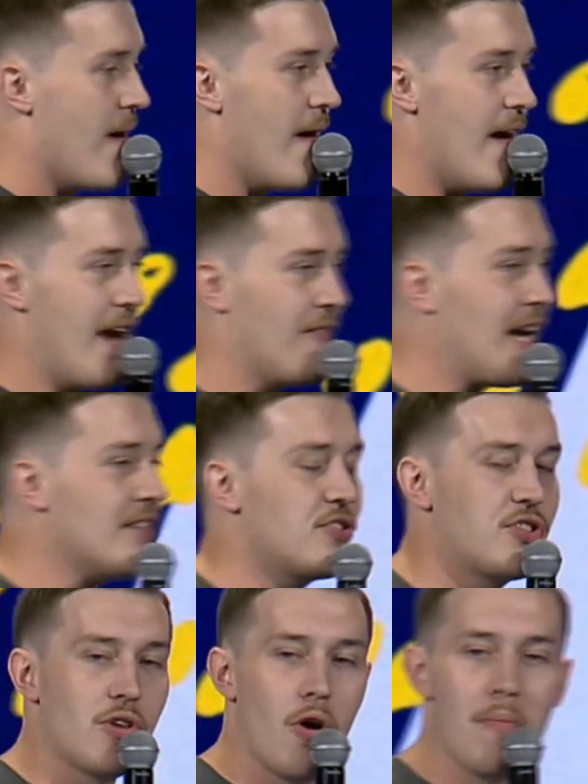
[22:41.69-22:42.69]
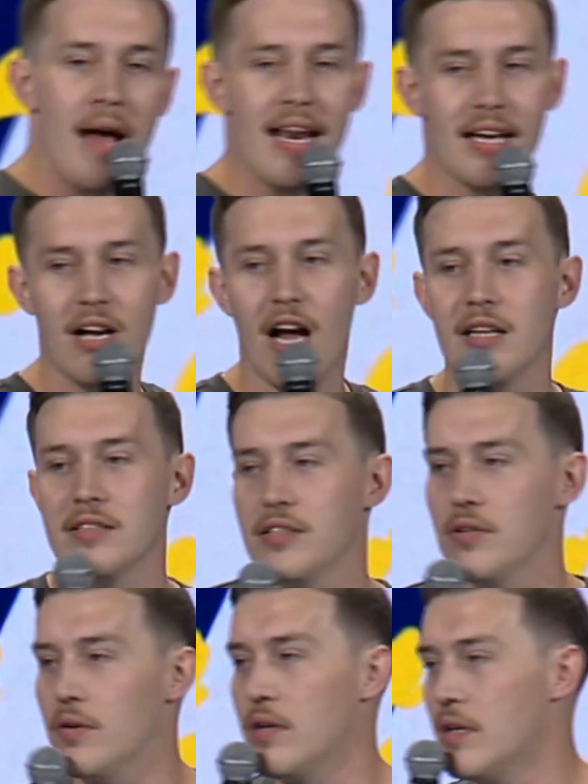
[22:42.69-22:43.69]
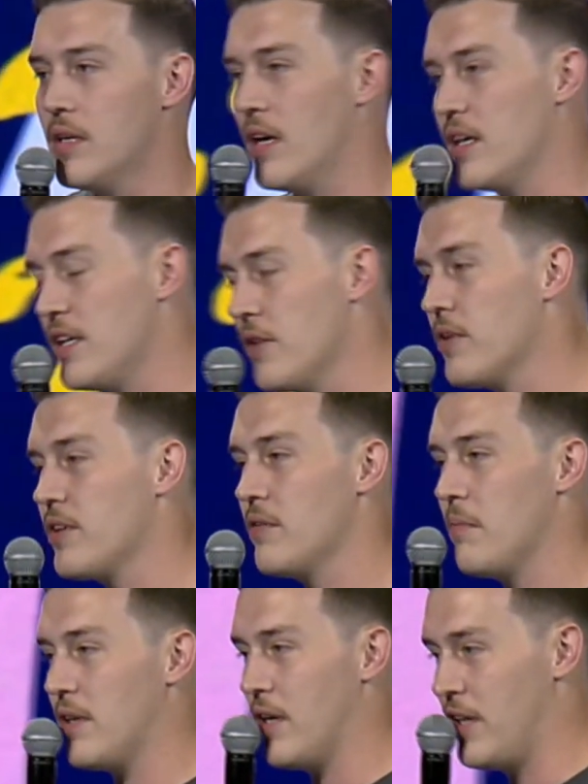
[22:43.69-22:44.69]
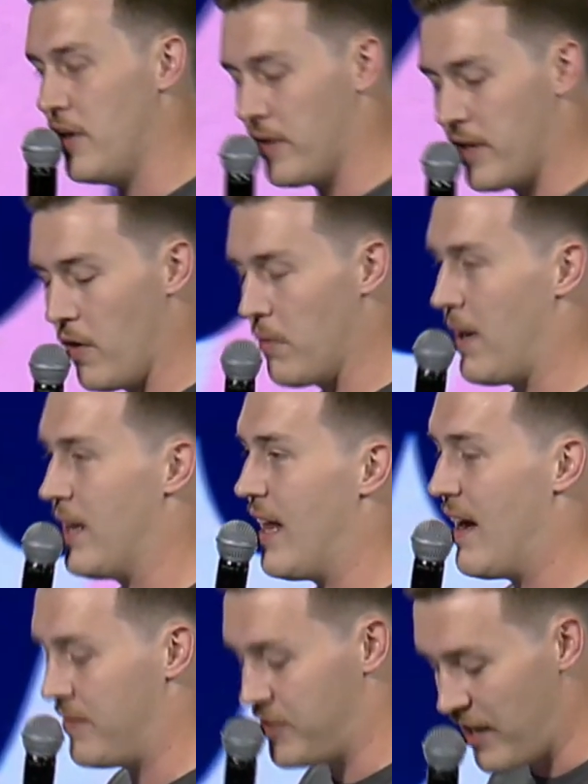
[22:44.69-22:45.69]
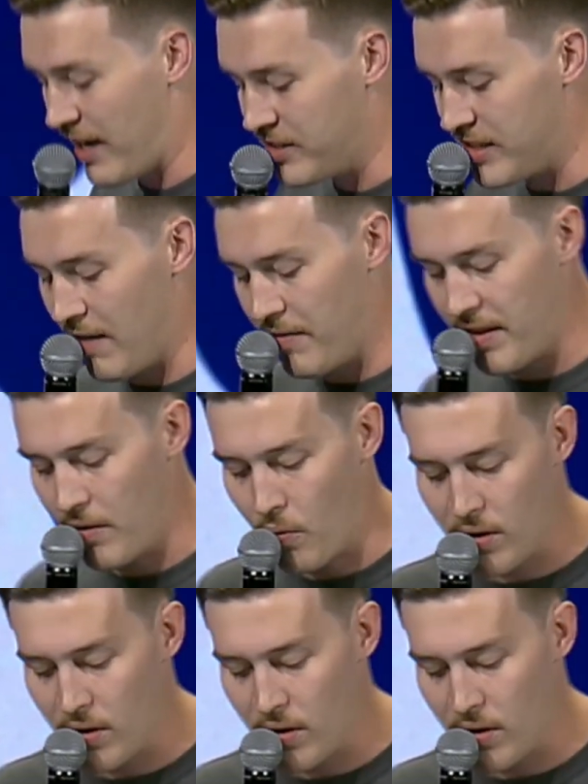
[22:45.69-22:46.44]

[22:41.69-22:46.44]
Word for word: And I've gotten so mad at God until a year, ago, a year ago in my life changed everything.